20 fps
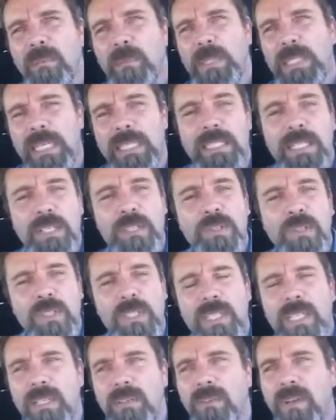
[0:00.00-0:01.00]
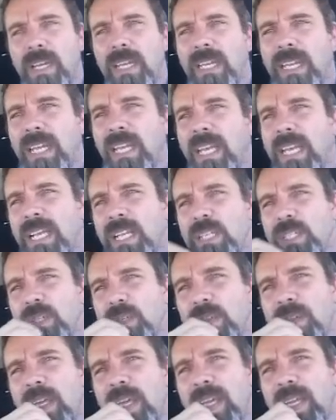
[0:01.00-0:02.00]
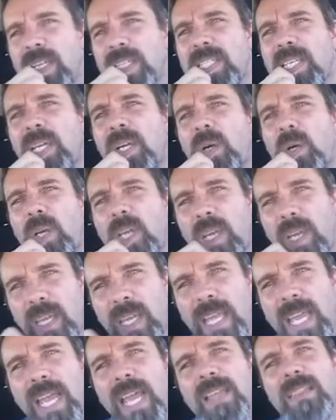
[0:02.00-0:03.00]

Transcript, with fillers: But that's interesting, right? So then it's like, okay.